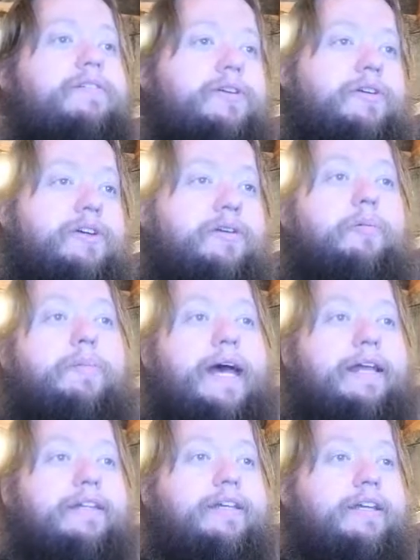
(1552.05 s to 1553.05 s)
are you at
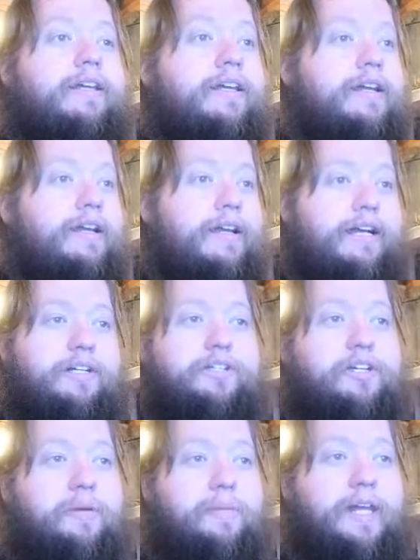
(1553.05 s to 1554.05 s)
battling? How's
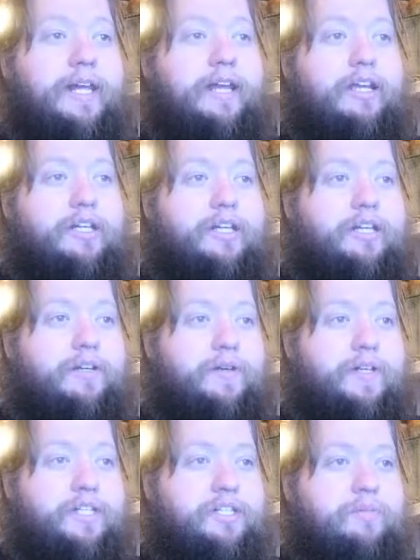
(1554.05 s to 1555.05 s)
your communication, your
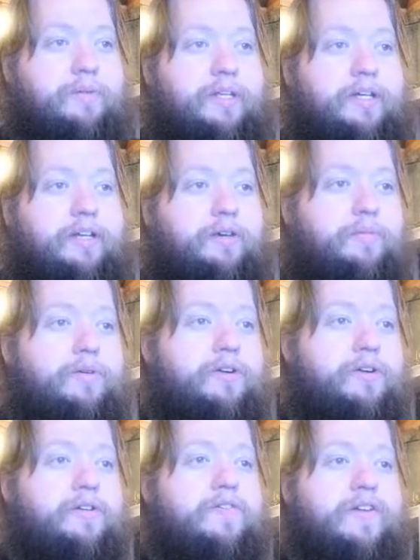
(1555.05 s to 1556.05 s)
discipline, your
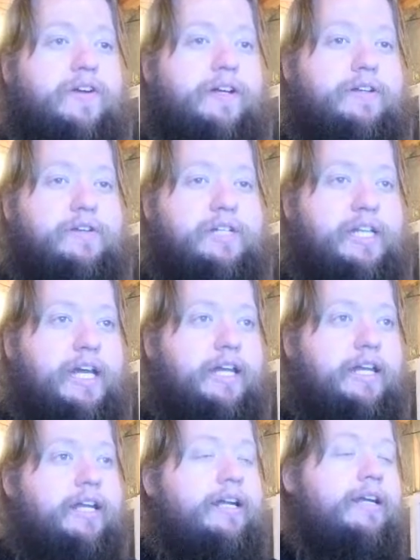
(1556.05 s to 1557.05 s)
move, your
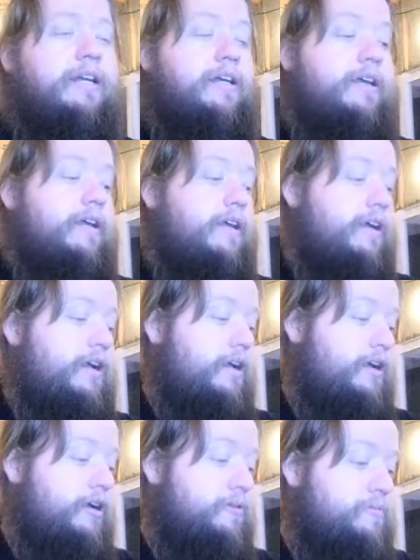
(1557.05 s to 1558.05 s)
understanding?
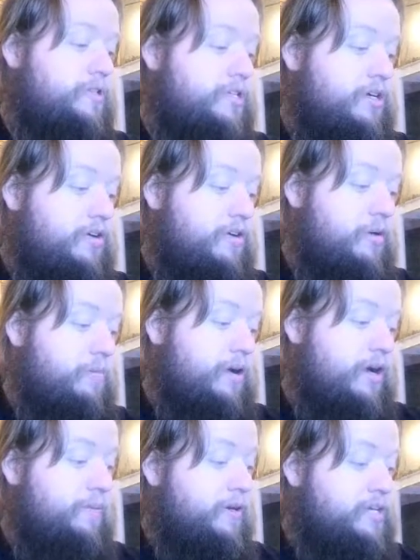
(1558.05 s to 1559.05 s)
So your
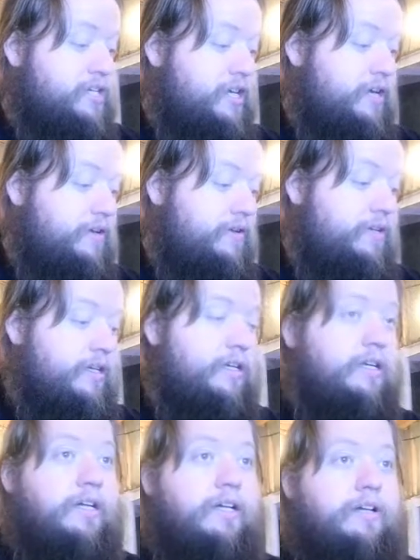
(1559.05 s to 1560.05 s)
primary skill
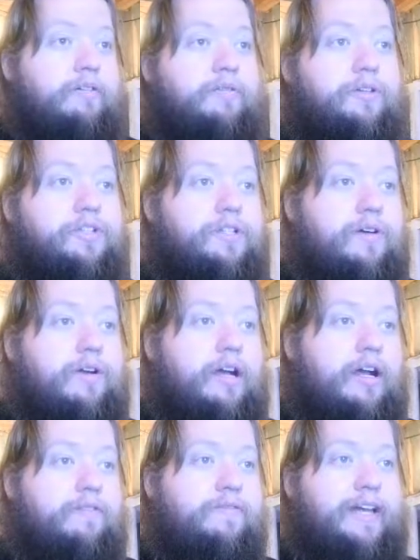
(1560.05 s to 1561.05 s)
will start
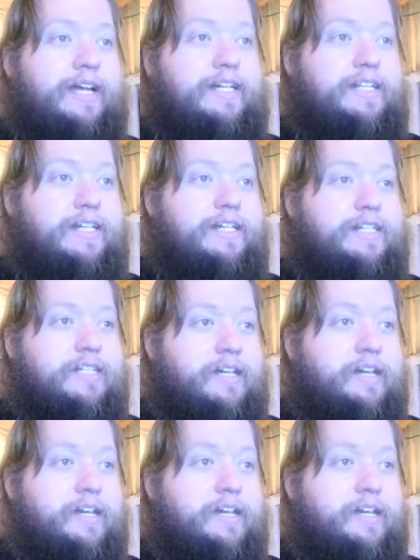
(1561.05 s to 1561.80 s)
off as a 6.